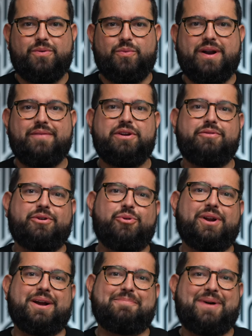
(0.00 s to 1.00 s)
Whenever you're
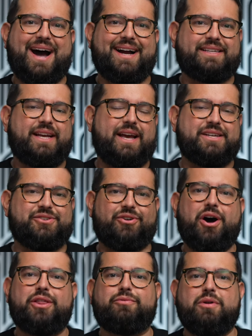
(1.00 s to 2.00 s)
recording a podcast
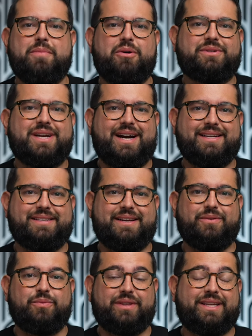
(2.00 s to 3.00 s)
or other remote
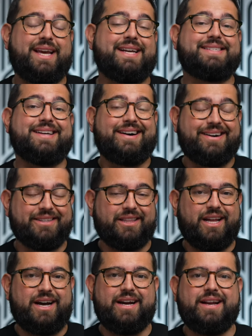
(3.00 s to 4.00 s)
content with guests
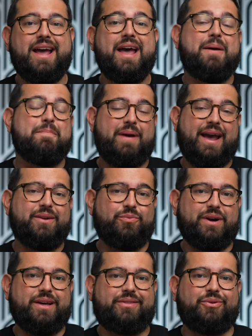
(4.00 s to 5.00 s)
online,
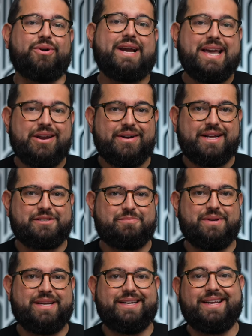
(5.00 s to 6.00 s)
bandwidth or internet
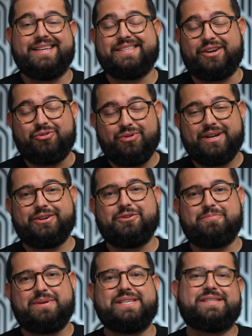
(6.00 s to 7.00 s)
speed is a
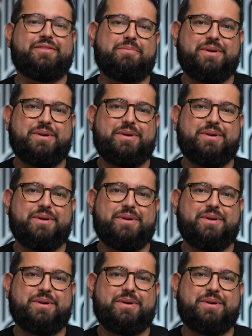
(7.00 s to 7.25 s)
critical piece of the